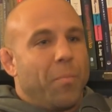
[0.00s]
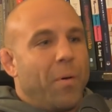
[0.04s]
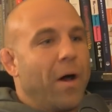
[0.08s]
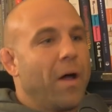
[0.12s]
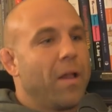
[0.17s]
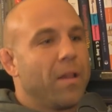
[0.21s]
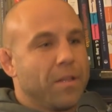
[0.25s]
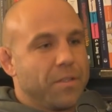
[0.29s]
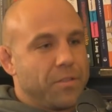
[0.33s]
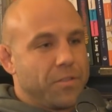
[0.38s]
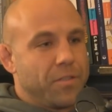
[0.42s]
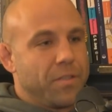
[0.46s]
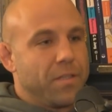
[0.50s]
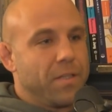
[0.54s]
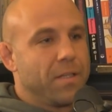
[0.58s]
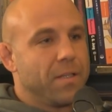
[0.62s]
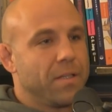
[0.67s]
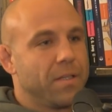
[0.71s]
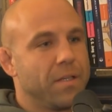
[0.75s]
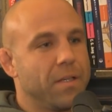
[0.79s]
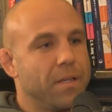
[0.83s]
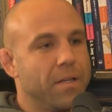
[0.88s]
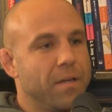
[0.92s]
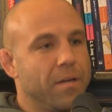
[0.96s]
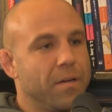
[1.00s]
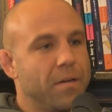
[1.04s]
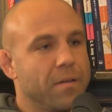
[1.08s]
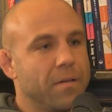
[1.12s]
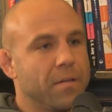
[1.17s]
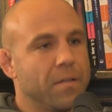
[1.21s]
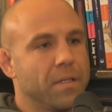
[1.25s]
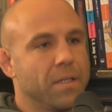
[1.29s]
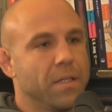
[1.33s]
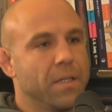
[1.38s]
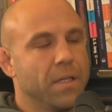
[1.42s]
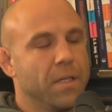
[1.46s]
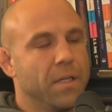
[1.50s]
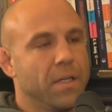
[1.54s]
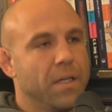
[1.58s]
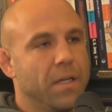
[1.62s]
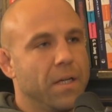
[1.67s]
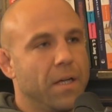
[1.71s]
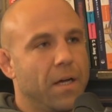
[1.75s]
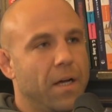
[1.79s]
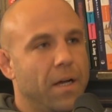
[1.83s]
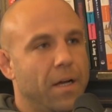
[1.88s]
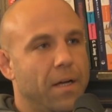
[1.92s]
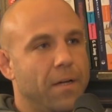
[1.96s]
apology, you know?
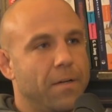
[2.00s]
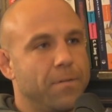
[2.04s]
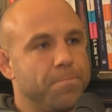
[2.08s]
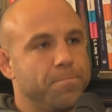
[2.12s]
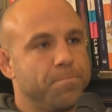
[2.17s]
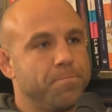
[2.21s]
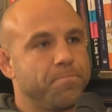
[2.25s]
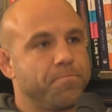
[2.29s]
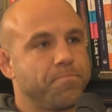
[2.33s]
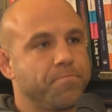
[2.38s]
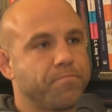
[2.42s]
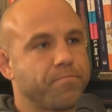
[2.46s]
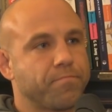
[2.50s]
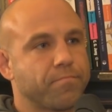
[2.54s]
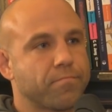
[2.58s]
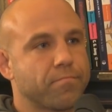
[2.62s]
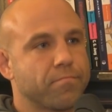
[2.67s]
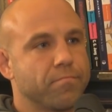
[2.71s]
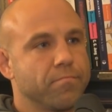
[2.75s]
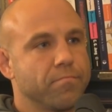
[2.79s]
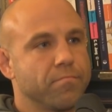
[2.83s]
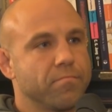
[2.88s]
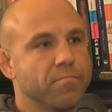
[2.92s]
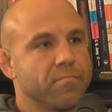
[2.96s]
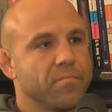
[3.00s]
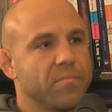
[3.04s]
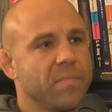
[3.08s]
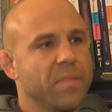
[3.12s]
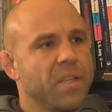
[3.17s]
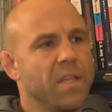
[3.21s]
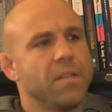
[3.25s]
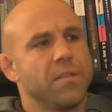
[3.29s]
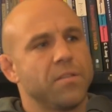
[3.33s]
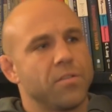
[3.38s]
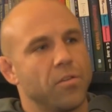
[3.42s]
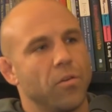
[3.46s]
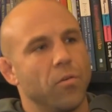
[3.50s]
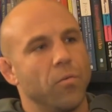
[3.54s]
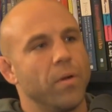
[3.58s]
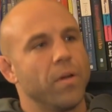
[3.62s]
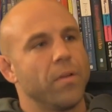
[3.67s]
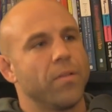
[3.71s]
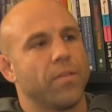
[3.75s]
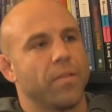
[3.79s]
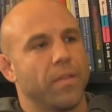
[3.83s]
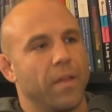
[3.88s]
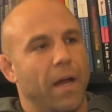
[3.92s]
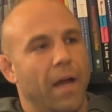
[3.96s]
Mm-hmm. Um, and so
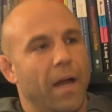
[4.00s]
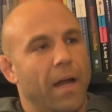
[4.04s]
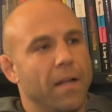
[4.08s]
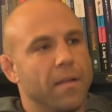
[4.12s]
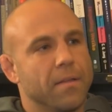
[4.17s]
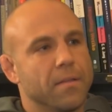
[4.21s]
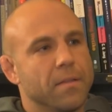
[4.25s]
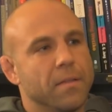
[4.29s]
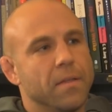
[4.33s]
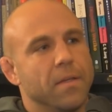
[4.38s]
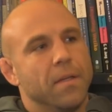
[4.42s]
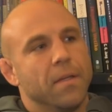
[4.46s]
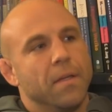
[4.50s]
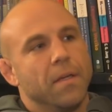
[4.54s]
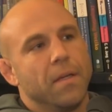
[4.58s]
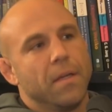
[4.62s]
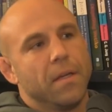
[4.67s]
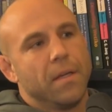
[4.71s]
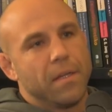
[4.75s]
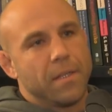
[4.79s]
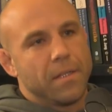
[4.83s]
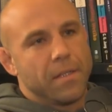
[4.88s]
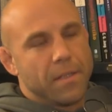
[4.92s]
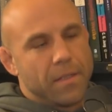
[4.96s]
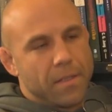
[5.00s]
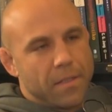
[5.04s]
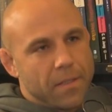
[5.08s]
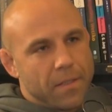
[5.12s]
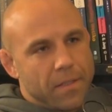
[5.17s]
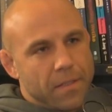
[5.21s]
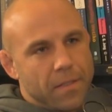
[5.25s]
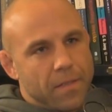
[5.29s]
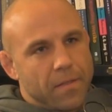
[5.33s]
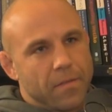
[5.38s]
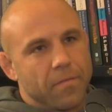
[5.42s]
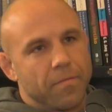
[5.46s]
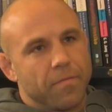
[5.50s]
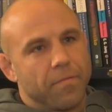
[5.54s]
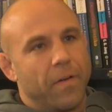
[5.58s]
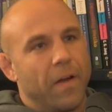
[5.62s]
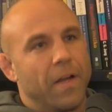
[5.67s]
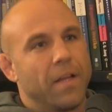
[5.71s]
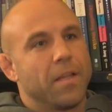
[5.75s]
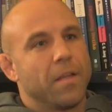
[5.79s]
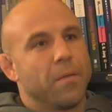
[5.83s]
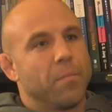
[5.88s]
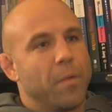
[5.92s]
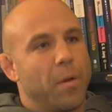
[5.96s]
with that,
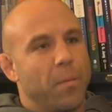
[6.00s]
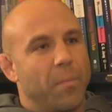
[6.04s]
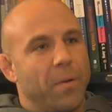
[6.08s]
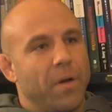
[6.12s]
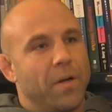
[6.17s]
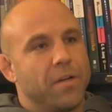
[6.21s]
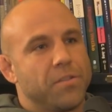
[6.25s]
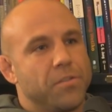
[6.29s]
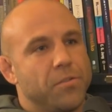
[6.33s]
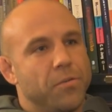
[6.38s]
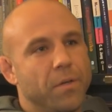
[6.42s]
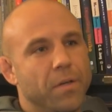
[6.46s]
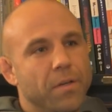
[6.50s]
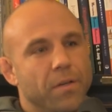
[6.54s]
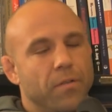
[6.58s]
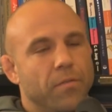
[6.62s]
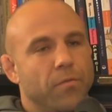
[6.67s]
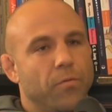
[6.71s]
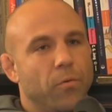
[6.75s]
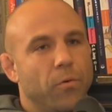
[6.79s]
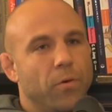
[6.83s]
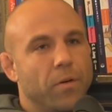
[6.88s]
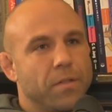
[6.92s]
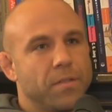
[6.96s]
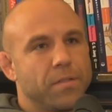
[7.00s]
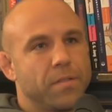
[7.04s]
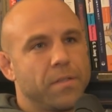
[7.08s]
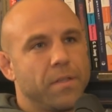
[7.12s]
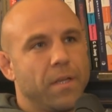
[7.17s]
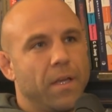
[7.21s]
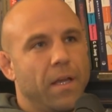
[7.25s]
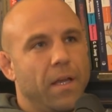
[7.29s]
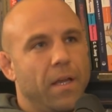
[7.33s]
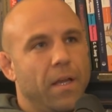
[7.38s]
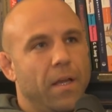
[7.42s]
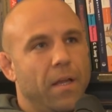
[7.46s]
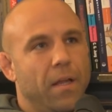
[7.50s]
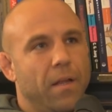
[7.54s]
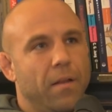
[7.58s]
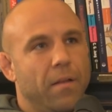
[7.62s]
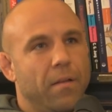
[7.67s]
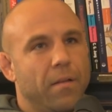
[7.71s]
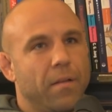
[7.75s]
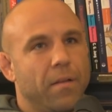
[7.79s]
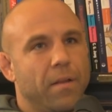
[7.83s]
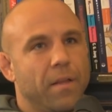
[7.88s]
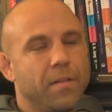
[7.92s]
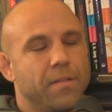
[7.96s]
finally my parents do get divorced
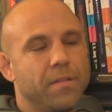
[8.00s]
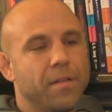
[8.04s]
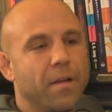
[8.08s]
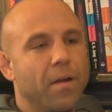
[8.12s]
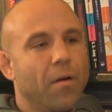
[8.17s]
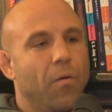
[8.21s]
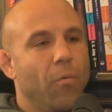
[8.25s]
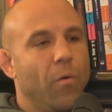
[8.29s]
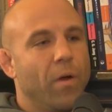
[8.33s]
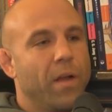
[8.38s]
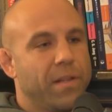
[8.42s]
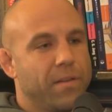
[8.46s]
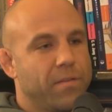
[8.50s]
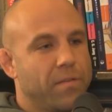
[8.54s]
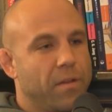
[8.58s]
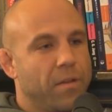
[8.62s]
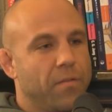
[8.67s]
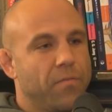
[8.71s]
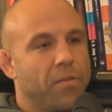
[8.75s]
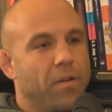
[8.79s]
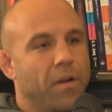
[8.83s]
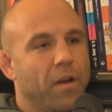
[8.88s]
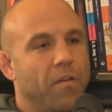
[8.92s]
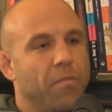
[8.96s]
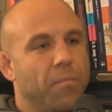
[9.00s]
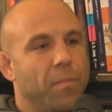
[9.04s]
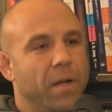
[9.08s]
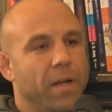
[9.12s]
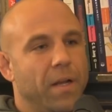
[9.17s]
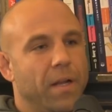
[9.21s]
and it's like a weight's lifted off